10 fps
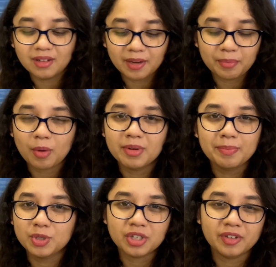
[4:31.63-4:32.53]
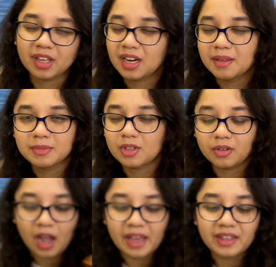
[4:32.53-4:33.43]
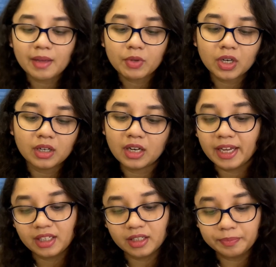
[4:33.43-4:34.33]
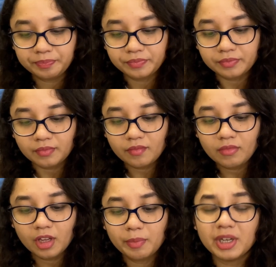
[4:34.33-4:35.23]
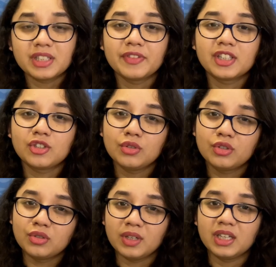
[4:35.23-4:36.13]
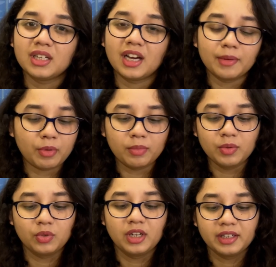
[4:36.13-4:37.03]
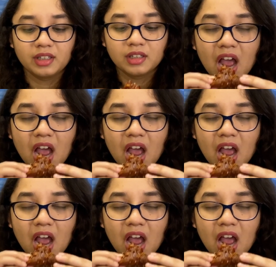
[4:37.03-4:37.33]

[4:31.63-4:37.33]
I'm probably butchering it. I'm sorry. I think I'm not gonna like it because if it's too sweet, I probably won't like it.